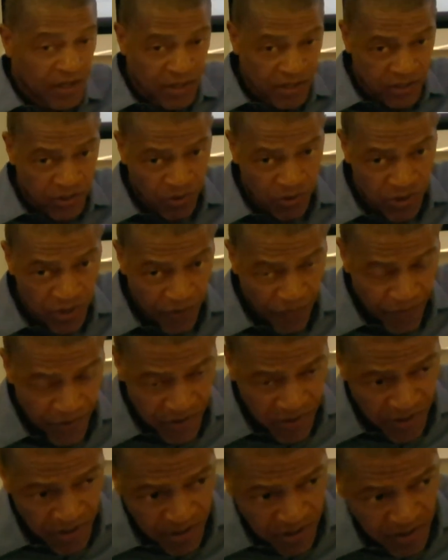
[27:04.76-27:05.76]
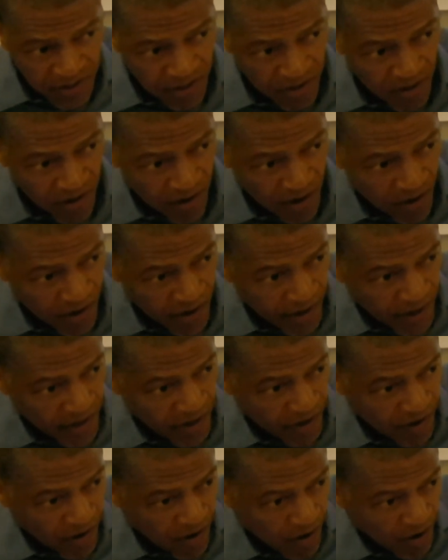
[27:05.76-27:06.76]
so differences
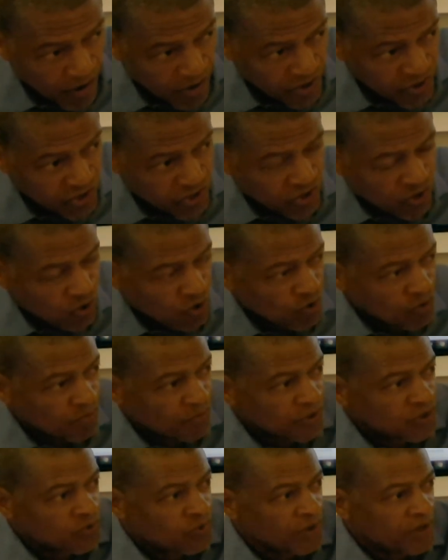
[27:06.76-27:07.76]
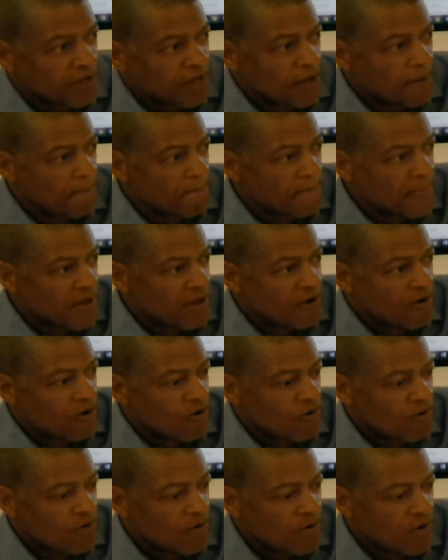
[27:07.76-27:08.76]
are shown between a
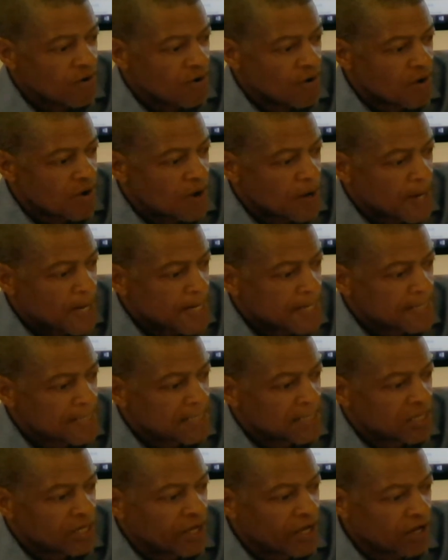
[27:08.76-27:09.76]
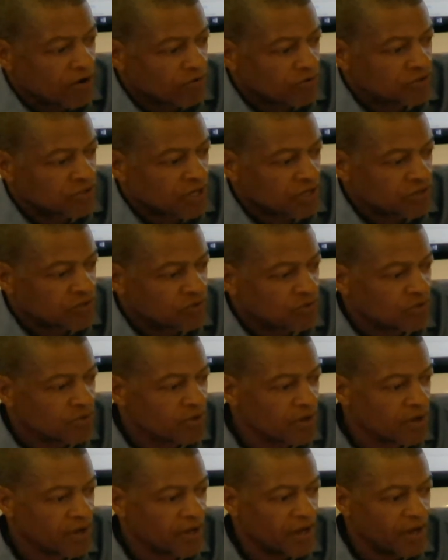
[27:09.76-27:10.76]
male heterosexual
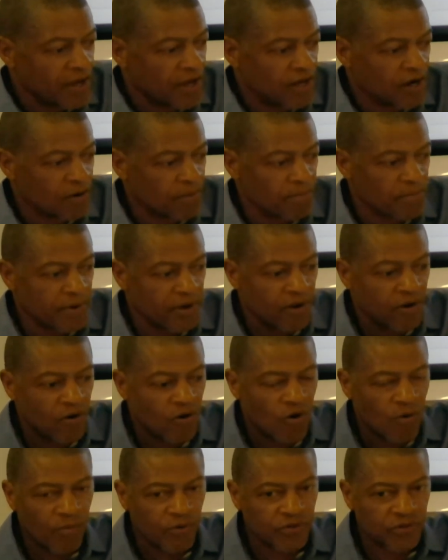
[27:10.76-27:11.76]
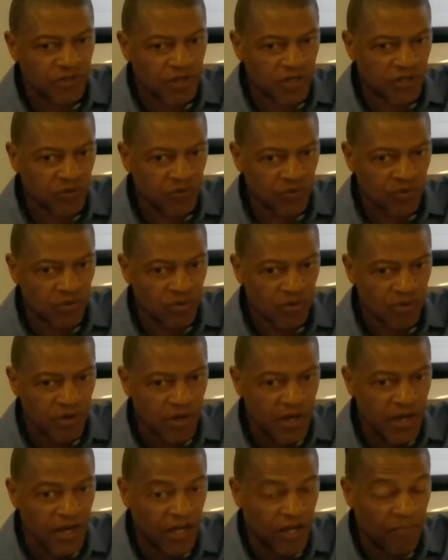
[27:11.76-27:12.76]
and a male homosexual
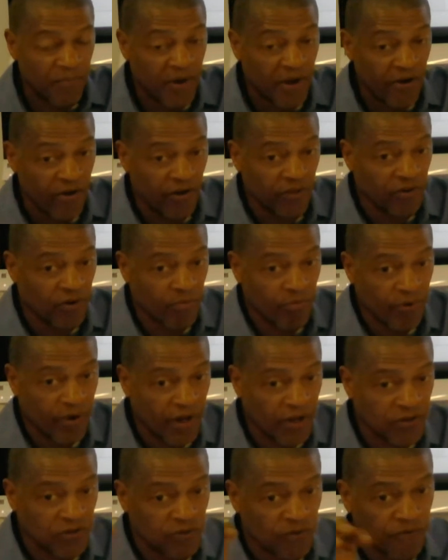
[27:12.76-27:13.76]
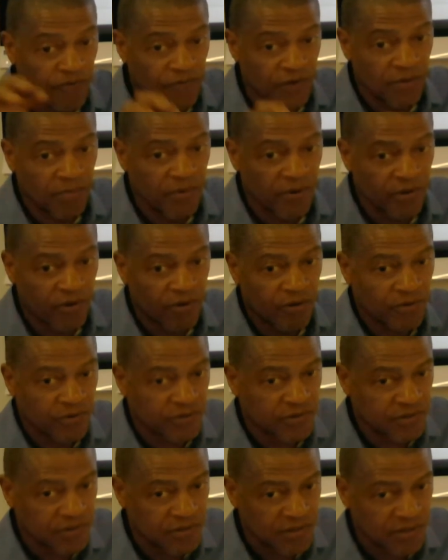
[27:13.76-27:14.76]
in comparing their brains to
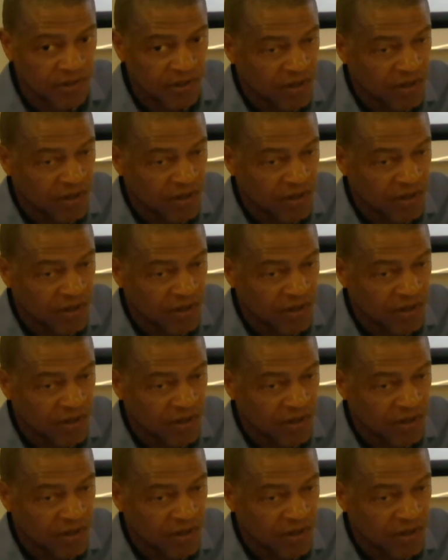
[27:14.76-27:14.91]
females.